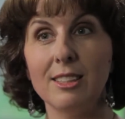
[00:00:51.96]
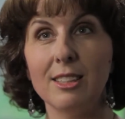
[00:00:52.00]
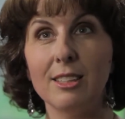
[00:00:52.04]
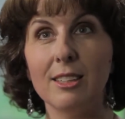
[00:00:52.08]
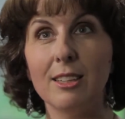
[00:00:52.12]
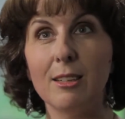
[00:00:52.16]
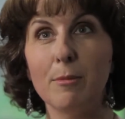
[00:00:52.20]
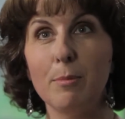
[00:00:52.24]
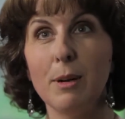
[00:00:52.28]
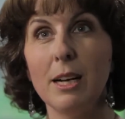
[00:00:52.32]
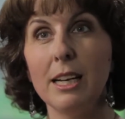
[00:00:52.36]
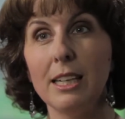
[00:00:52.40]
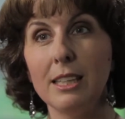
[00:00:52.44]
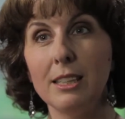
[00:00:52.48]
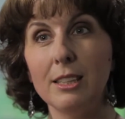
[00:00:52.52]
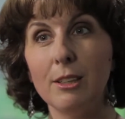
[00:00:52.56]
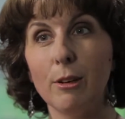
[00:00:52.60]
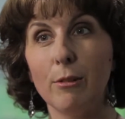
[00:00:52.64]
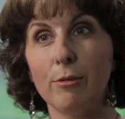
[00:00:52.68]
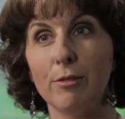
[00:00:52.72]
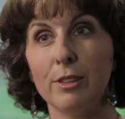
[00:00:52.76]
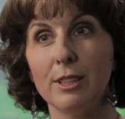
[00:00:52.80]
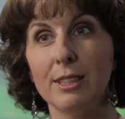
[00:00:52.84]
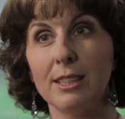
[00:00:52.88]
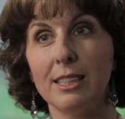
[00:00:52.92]
the police
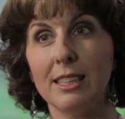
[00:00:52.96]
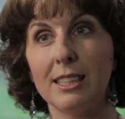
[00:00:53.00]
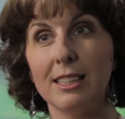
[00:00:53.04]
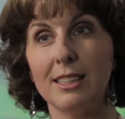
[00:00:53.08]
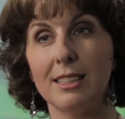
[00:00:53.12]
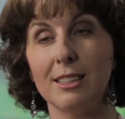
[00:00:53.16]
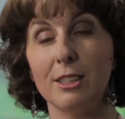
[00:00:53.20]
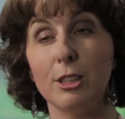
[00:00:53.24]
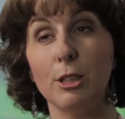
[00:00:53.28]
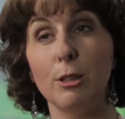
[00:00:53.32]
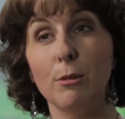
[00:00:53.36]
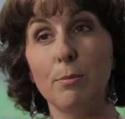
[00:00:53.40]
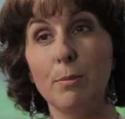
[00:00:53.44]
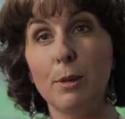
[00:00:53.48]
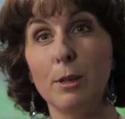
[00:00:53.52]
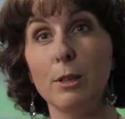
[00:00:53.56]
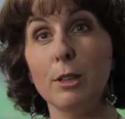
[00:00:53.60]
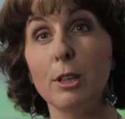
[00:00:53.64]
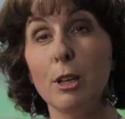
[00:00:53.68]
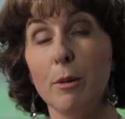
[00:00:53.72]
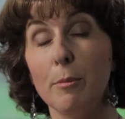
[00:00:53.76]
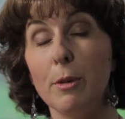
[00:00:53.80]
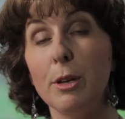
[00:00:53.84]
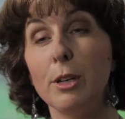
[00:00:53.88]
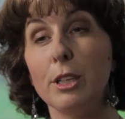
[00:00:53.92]
officers, 2
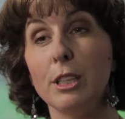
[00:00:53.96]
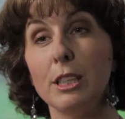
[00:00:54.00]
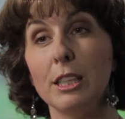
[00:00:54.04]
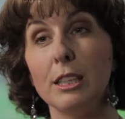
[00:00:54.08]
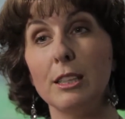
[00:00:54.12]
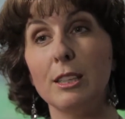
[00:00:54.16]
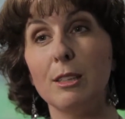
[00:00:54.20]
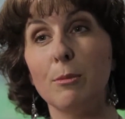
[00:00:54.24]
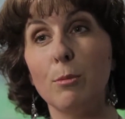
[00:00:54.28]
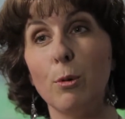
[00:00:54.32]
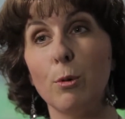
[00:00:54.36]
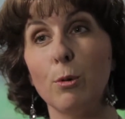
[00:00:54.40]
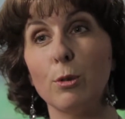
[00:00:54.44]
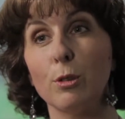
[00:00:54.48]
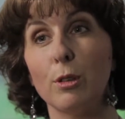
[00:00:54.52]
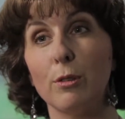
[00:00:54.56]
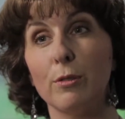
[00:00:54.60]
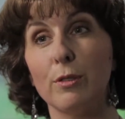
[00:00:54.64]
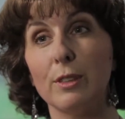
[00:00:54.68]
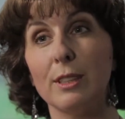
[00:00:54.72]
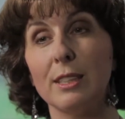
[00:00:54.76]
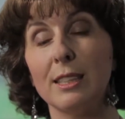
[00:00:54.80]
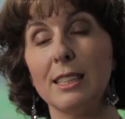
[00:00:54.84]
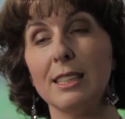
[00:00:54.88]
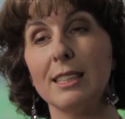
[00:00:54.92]
community support
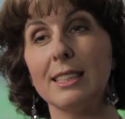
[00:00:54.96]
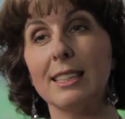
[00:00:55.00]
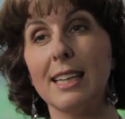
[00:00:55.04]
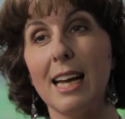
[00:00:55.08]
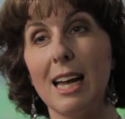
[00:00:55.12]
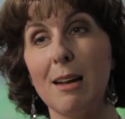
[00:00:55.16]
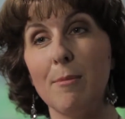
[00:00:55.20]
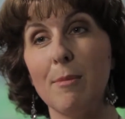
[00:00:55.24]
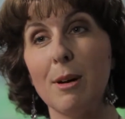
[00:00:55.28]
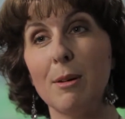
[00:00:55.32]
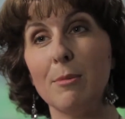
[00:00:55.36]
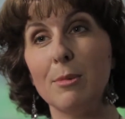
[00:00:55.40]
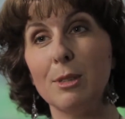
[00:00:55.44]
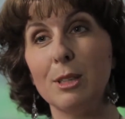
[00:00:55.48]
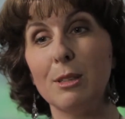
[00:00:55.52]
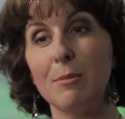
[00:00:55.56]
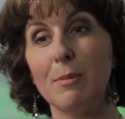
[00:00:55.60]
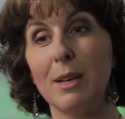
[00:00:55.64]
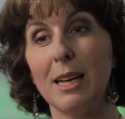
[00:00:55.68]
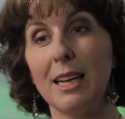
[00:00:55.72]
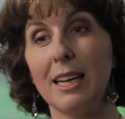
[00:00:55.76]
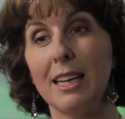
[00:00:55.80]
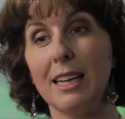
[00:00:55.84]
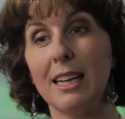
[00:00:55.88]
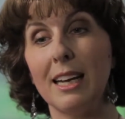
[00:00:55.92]
officers, came up to
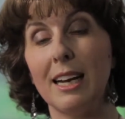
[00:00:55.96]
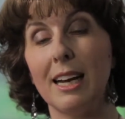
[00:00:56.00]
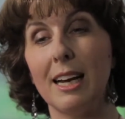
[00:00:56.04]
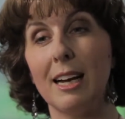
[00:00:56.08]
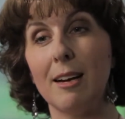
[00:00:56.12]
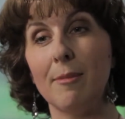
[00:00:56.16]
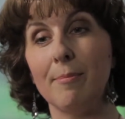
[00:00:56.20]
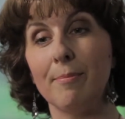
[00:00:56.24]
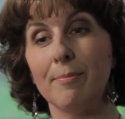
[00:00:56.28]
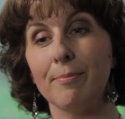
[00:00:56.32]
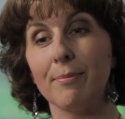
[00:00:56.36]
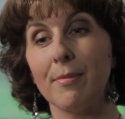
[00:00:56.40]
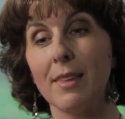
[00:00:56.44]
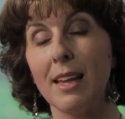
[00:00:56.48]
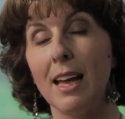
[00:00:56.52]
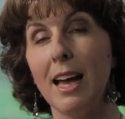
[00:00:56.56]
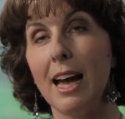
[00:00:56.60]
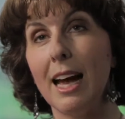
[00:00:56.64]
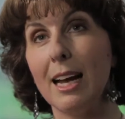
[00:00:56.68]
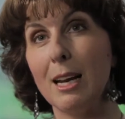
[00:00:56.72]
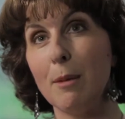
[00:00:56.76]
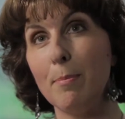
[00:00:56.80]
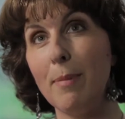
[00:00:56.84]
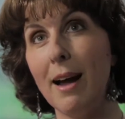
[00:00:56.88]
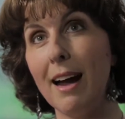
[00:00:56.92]
me, and
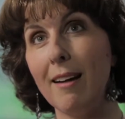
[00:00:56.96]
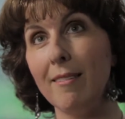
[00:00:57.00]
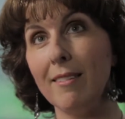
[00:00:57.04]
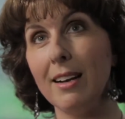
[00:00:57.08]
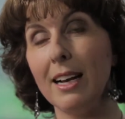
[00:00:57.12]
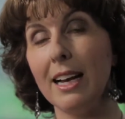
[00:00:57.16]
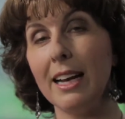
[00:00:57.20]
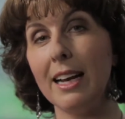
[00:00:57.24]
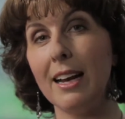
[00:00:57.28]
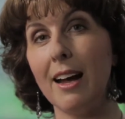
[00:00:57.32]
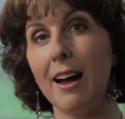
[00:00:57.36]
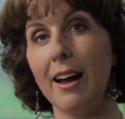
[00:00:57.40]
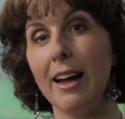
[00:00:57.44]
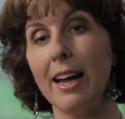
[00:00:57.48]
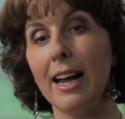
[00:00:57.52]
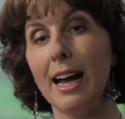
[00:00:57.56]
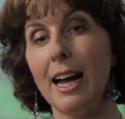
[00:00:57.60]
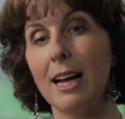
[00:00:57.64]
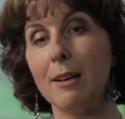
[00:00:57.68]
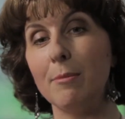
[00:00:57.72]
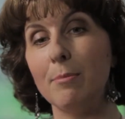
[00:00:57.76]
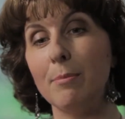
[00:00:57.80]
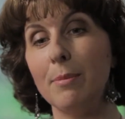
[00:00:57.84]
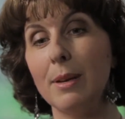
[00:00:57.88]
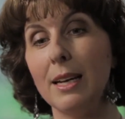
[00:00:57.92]
apparently I
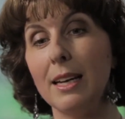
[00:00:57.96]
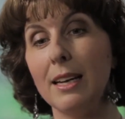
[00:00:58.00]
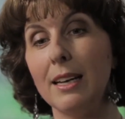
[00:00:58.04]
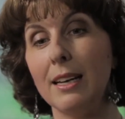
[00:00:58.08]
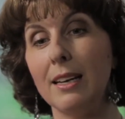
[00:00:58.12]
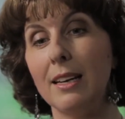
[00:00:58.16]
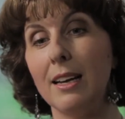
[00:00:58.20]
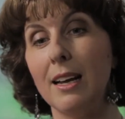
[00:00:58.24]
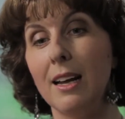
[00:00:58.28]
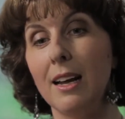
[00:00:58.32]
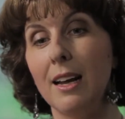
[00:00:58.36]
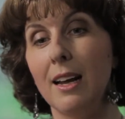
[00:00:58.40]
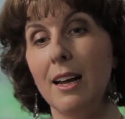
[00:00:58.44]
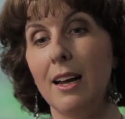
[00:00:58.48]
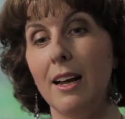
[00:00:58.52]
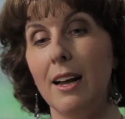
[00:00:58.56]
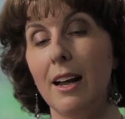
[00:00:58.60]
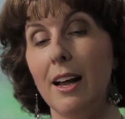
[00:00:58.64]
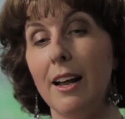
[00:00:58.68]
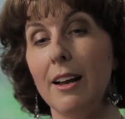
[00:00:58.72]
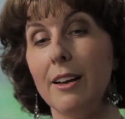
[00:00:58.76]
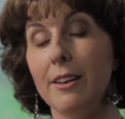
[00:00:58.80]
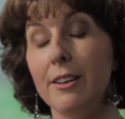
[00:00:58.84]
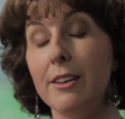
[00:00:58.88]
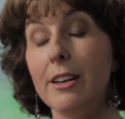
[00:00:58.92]
had been
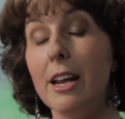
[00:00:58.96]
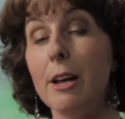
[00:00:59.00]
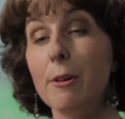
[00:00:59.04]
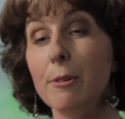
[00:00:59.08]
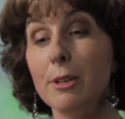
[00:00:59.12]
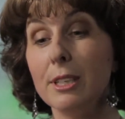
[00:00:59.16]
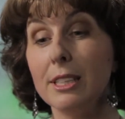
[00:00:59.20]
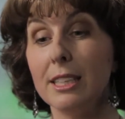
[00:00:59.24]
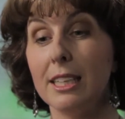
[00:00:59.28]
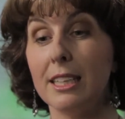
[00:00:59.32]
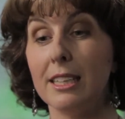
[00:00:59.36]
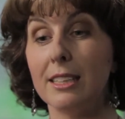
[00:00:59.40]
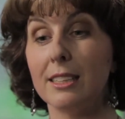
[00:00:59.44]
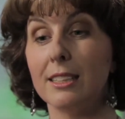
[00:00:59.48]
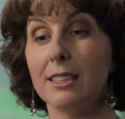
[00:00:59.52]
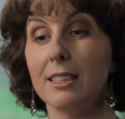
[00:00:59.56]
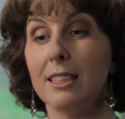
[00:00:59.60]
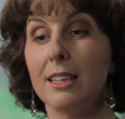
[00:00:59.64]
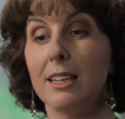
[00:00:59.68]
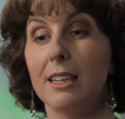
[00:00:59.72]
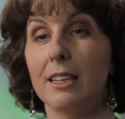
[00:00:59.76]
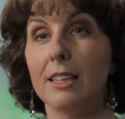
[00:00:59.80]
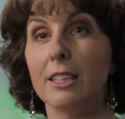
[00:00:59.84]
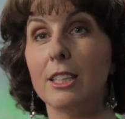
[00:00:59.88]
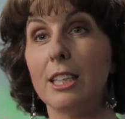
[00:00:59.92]
noted
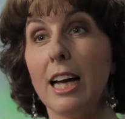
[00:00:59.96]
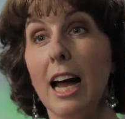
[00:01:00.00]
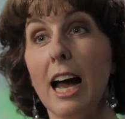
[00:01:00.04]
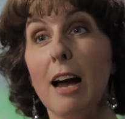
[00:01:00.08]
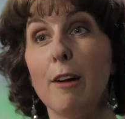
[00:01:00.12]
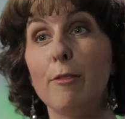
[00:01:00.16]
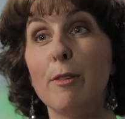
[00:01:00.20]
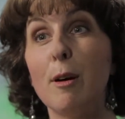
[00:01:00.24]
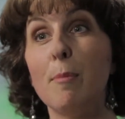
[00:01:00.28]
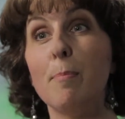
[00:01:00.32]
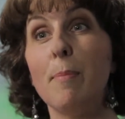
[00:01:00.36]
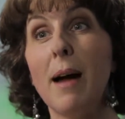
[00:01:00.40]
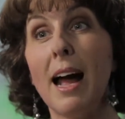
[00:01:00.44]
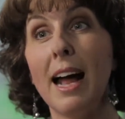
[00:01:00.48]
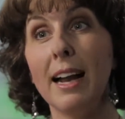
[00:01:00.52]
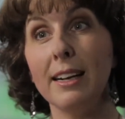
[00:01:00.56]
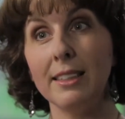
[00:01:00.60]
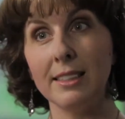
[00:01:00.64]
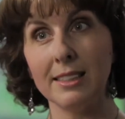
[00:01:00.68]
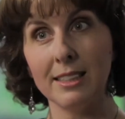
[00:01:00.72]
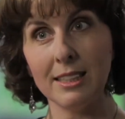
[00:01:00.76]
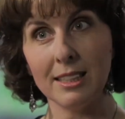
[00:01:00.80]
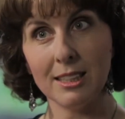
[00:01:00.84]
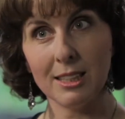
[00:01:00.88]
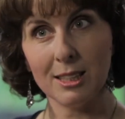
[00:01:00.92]
to have
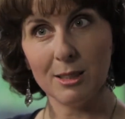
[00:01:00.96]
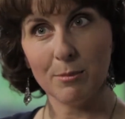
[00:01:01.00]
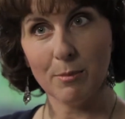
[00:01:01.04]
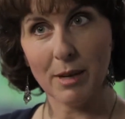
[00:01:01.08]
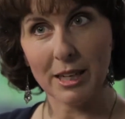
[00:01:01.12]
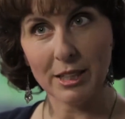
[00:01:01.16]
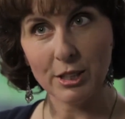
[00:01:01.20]
abandoned my